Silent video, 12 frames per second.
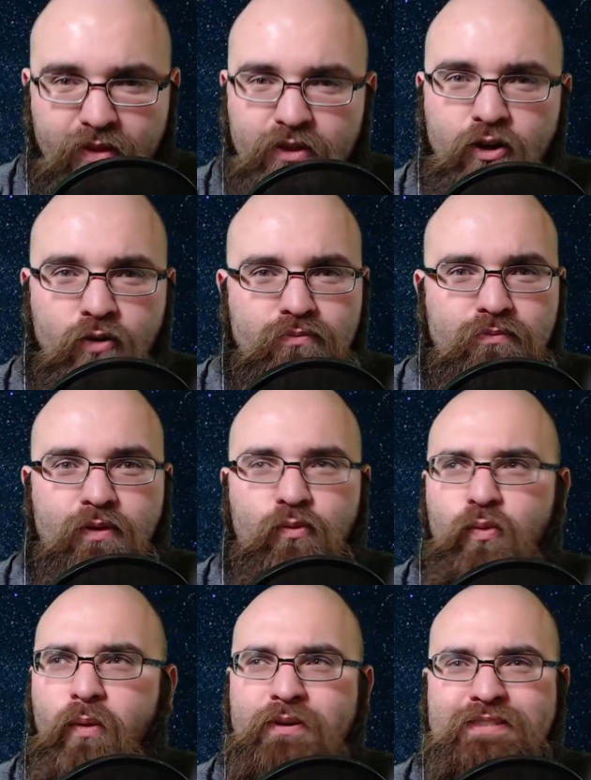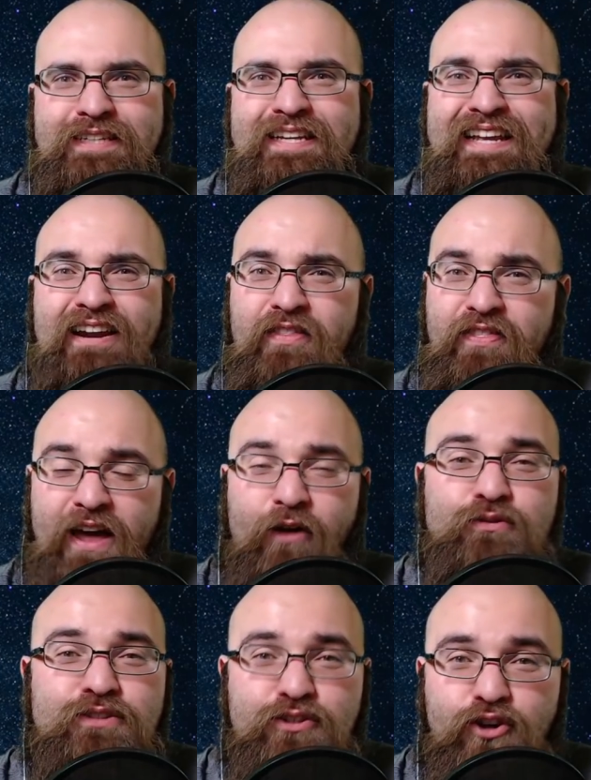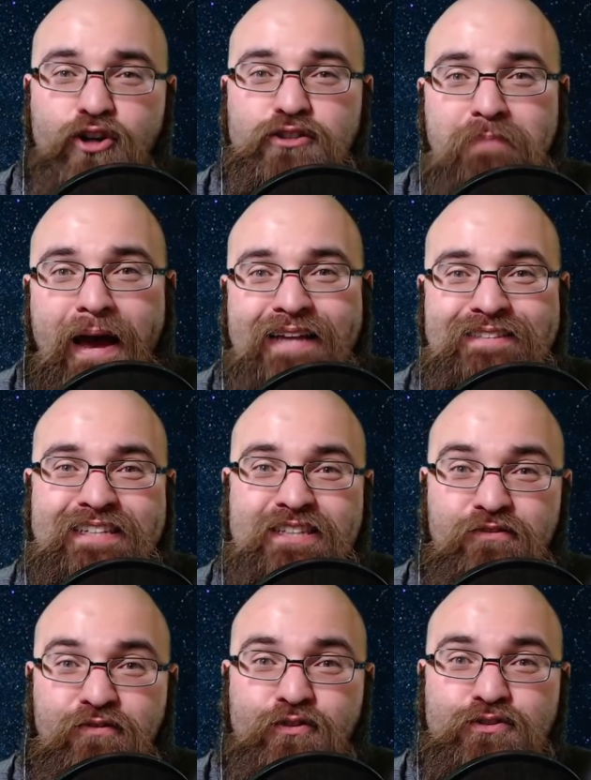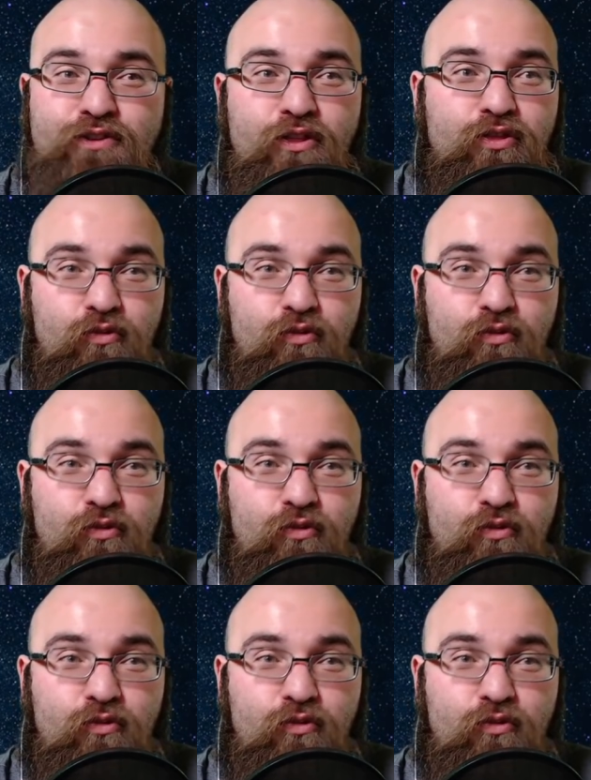you know, what was it? He had 1,000 yards passing in the first